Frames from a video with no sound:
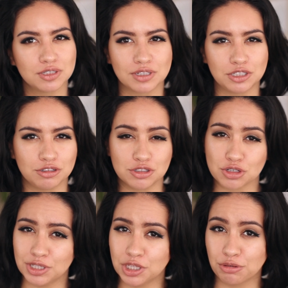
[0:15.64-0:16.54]
so that you can
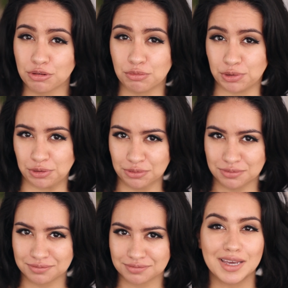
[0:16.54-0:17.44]
join the crew, boo.
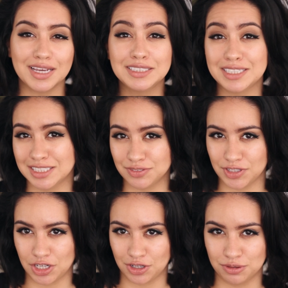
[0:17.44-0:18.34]
In today's
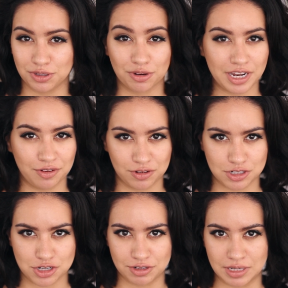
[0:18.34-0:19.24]
video, you're in for a
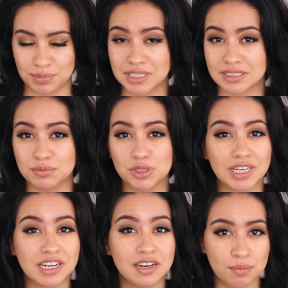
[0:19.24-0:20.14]
treat because I'm doing
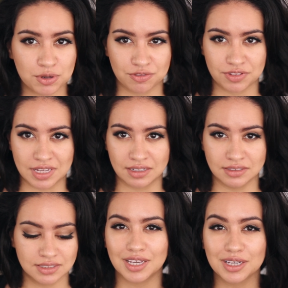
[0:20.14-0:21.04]
a number of
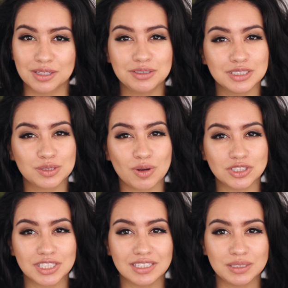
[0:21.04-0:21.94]
things, including
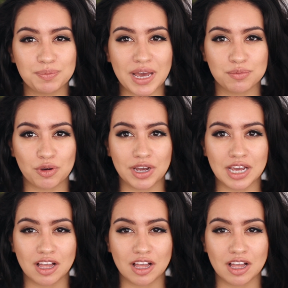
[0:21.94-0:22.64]
swatching this bad boy